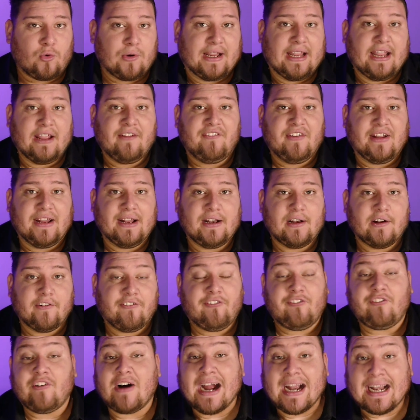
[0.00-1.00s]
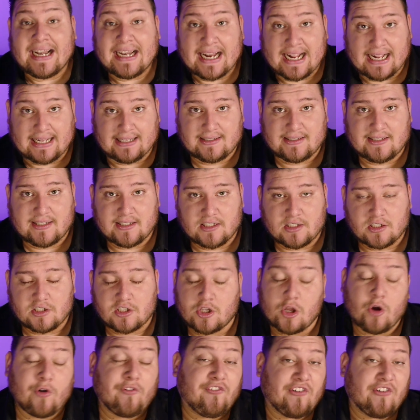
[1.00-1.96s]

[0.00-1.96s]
giving finances, though